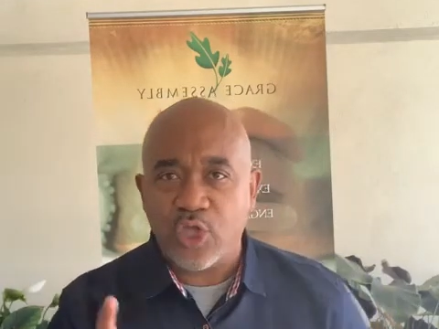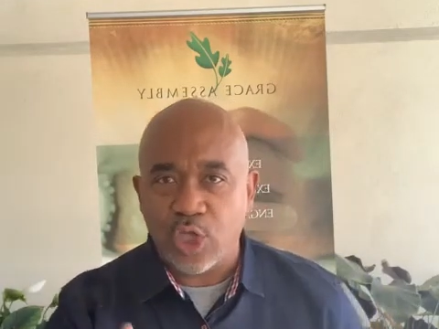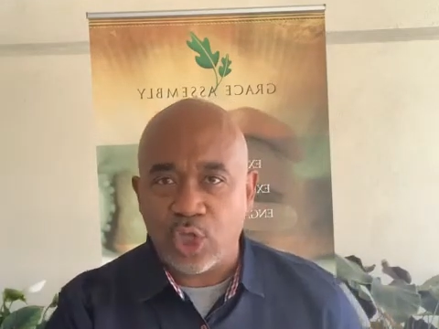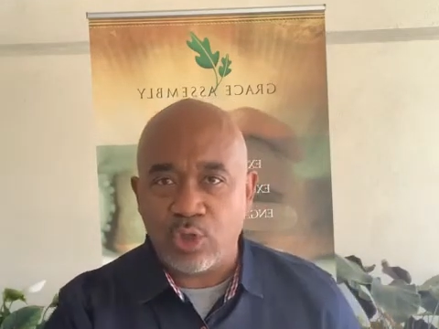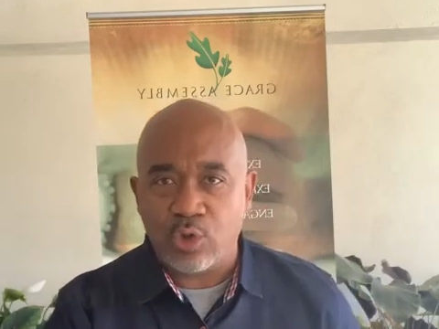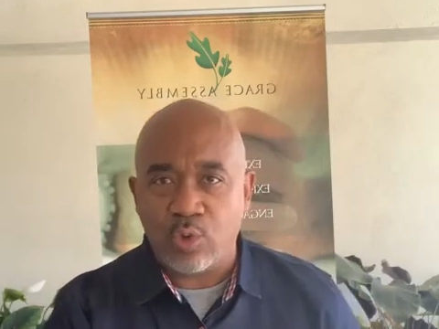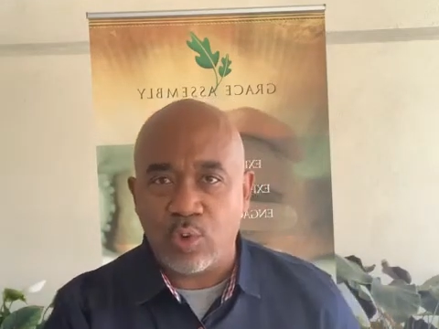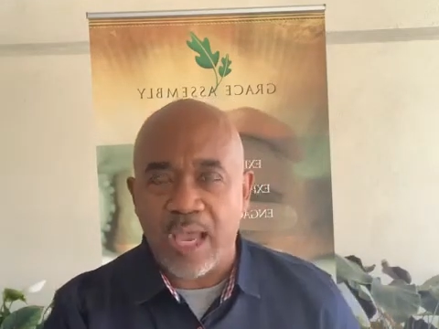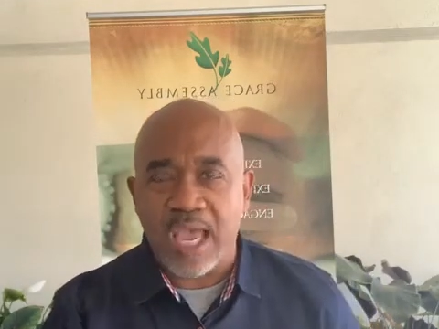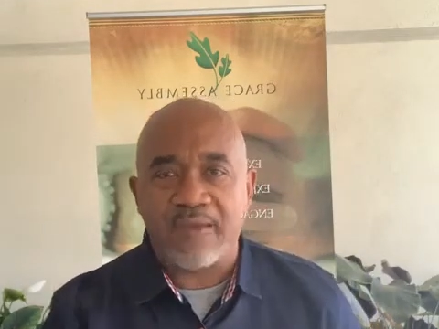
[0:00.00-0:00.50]

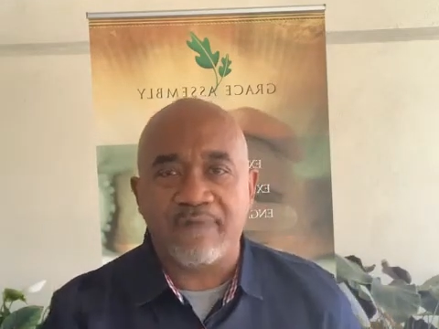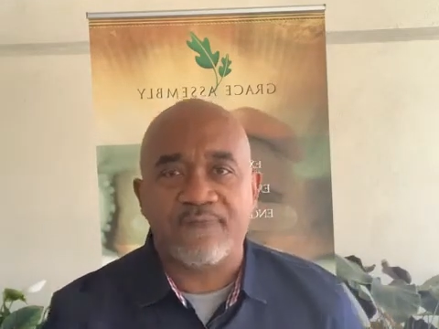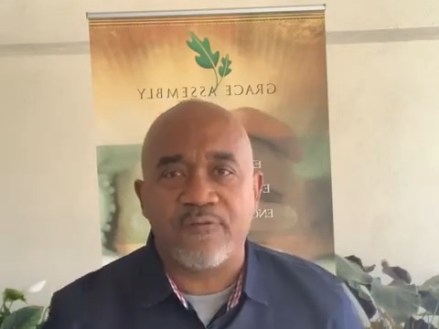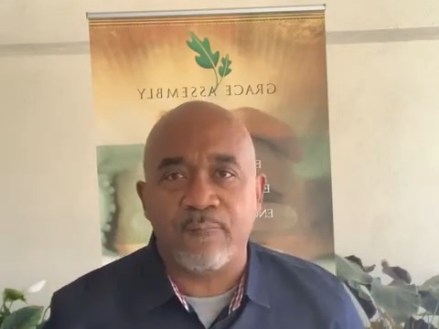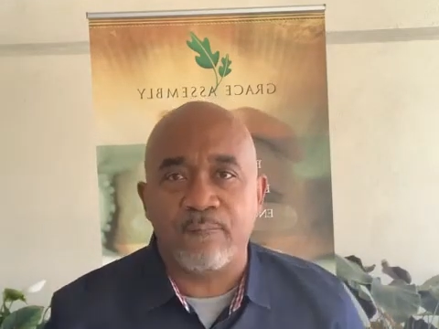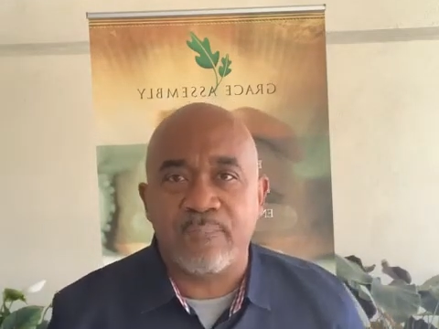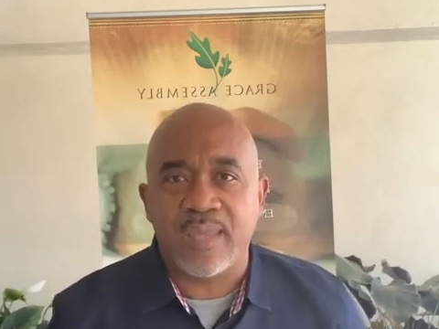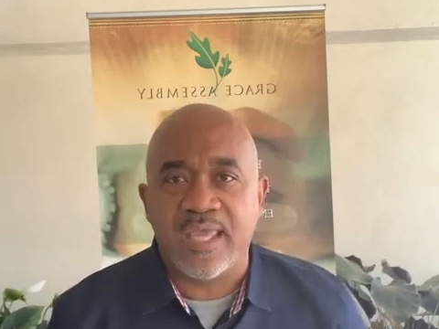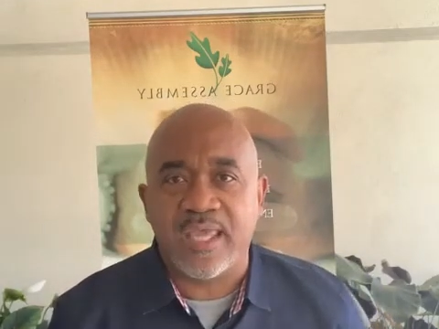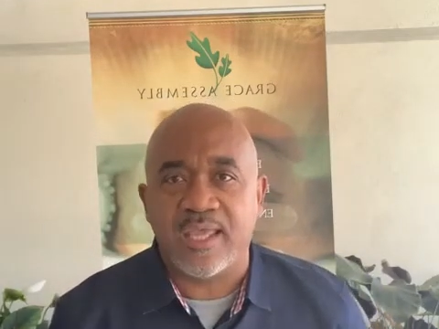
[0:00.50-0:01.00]
you and
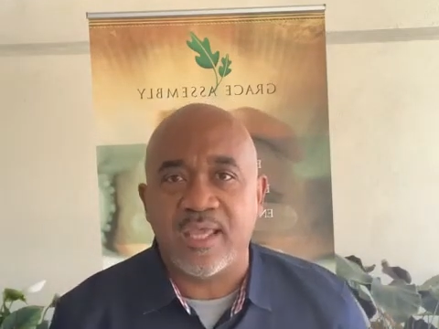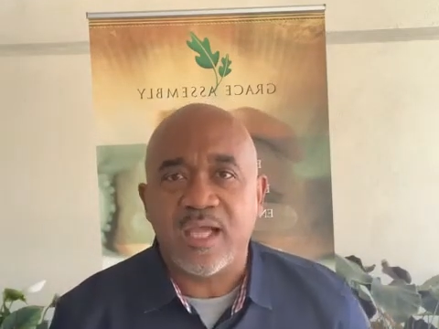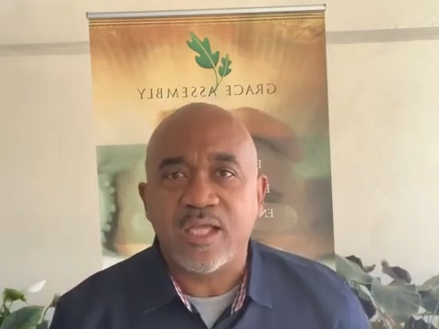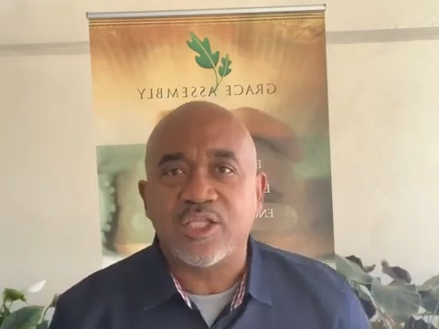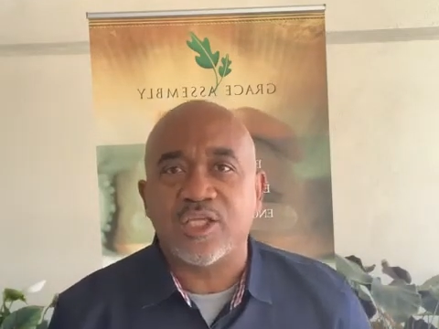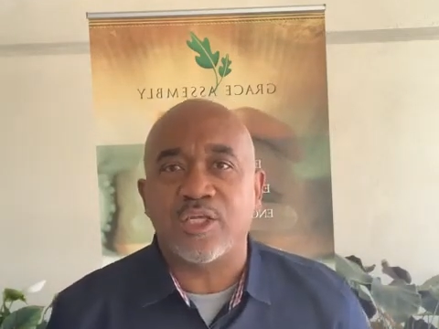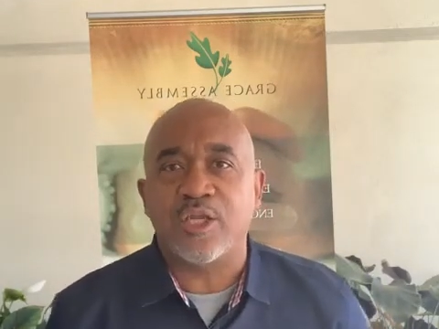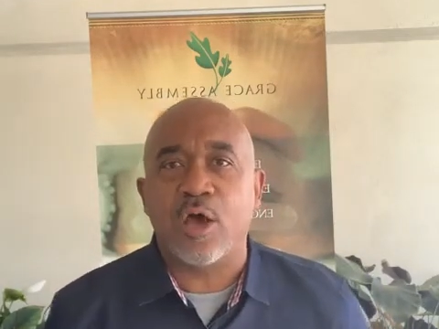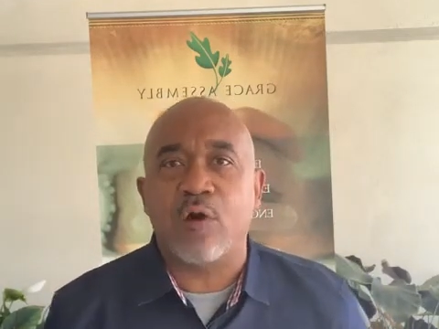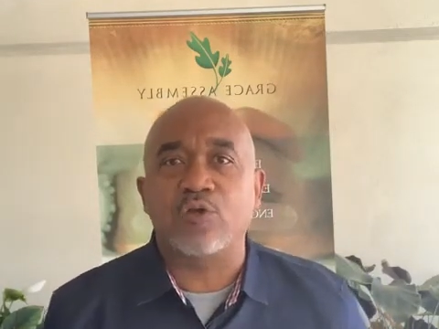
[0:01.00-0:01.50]
for me
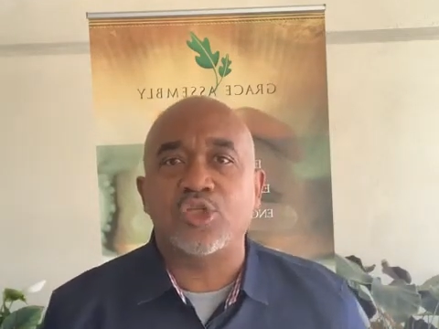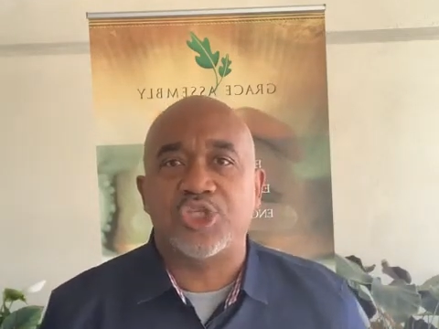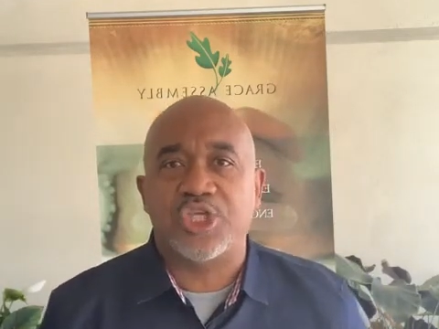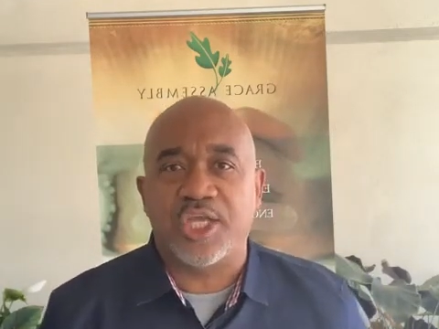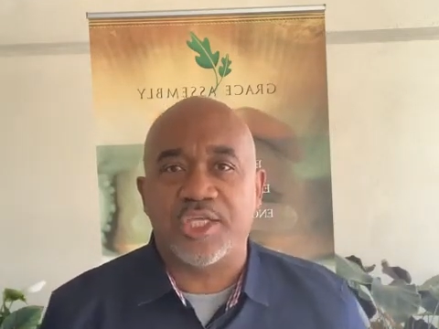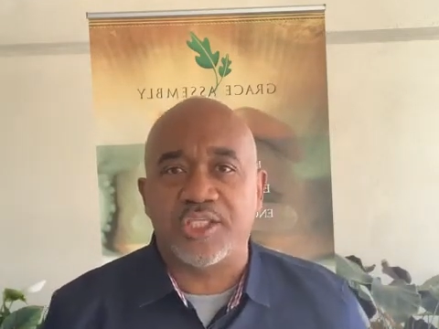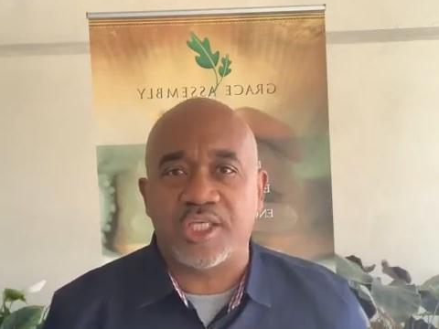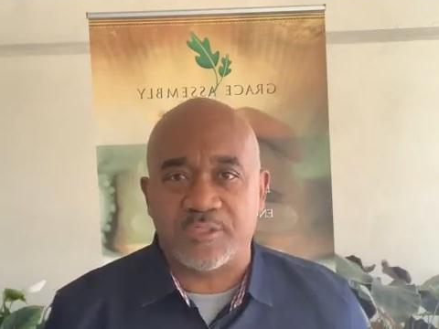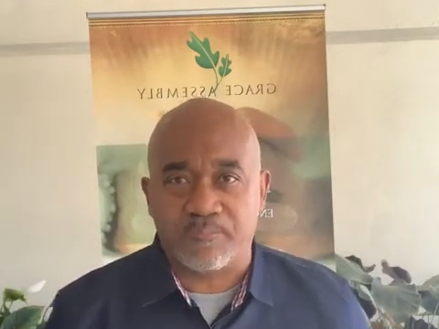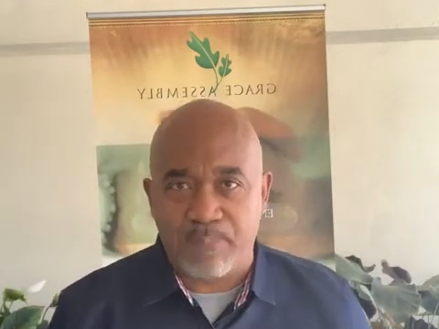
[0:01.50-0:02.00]
to know
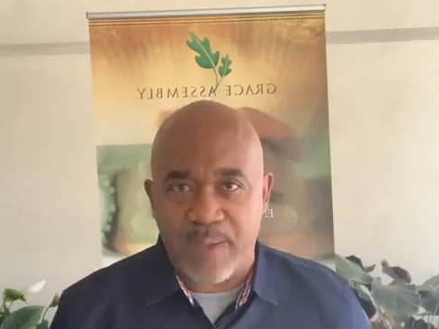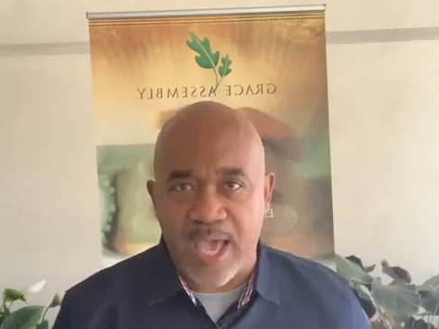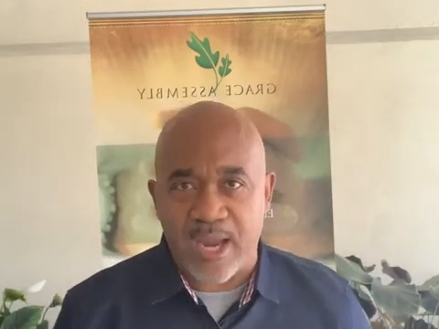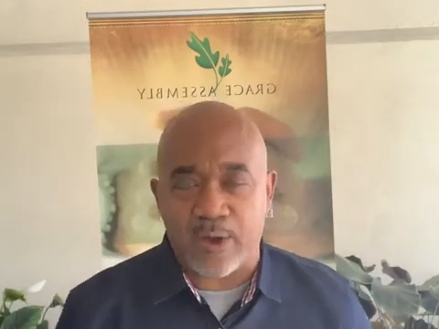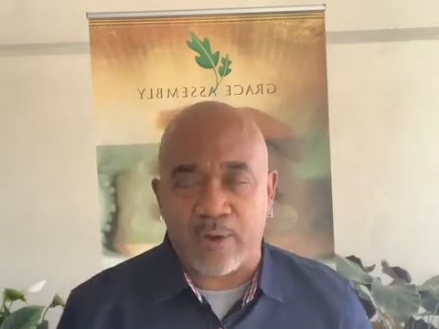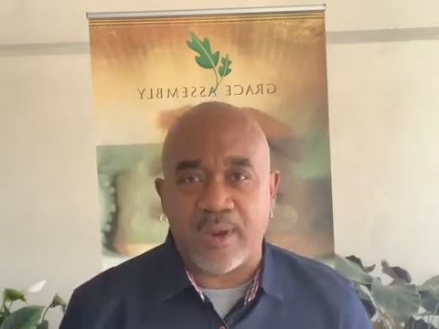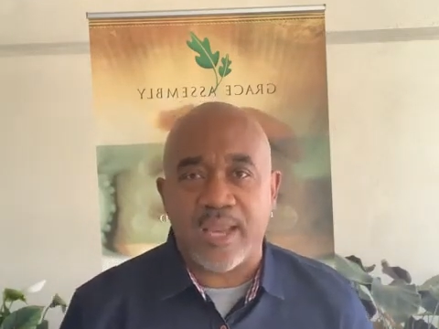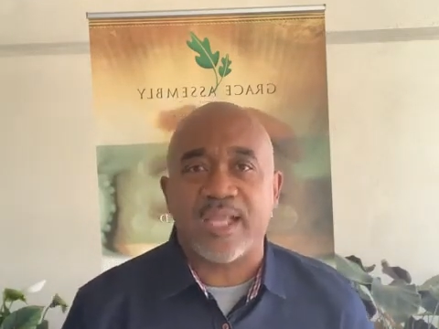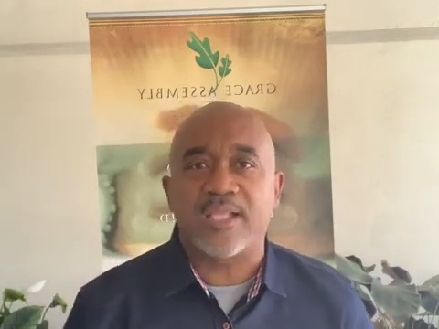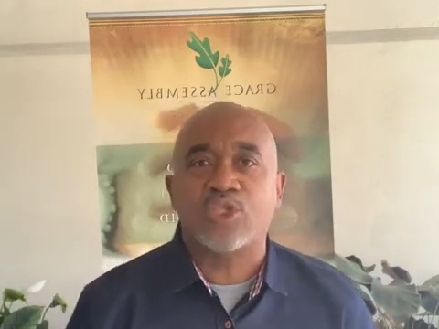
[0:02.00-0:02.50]
Jesus
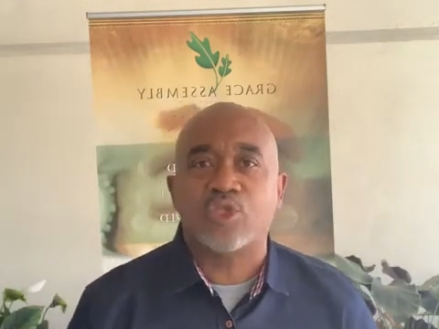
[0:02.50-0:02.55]
better